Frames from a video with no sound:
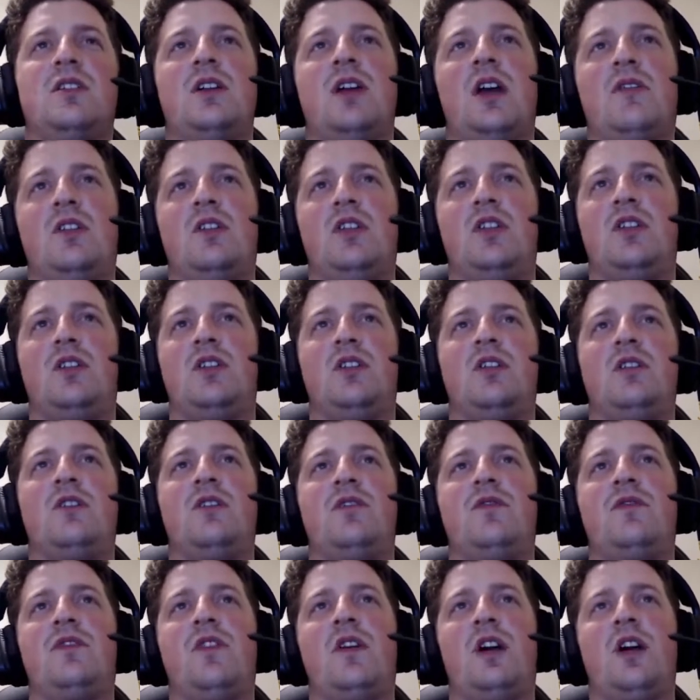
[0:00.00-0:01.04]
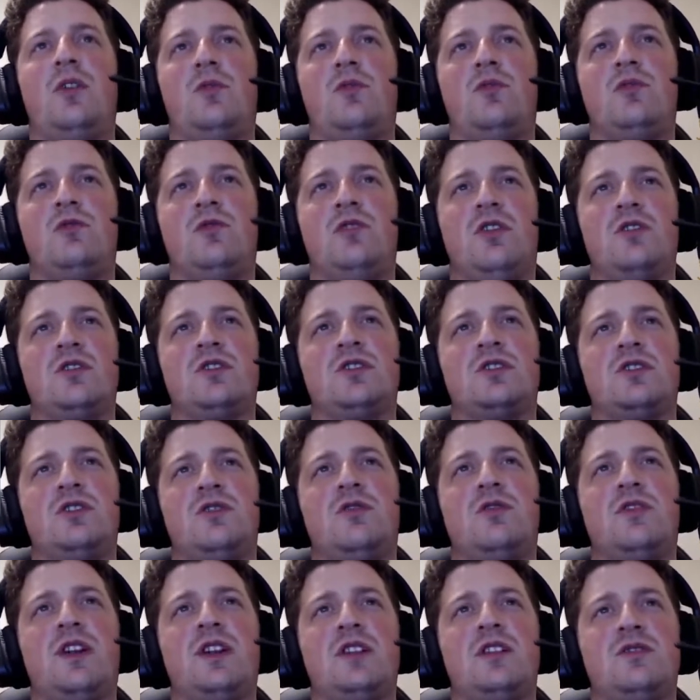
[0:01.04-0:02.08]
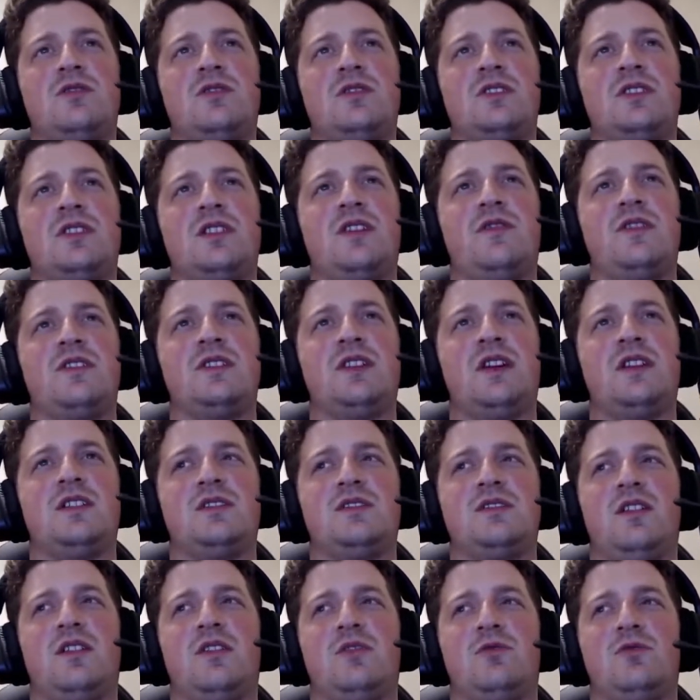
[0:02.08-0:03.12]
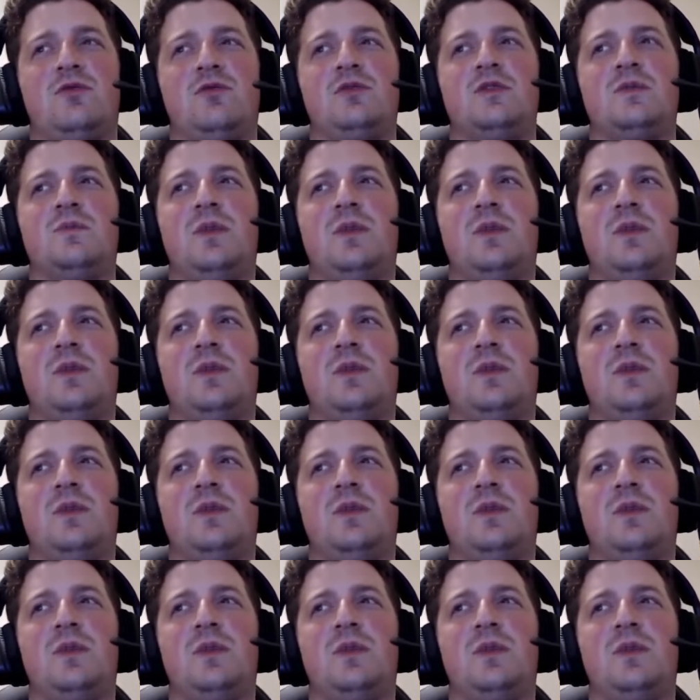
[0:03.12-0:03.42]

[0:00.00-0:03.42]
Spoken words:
having your firewall notched and all that sort of stuff is outside the rules,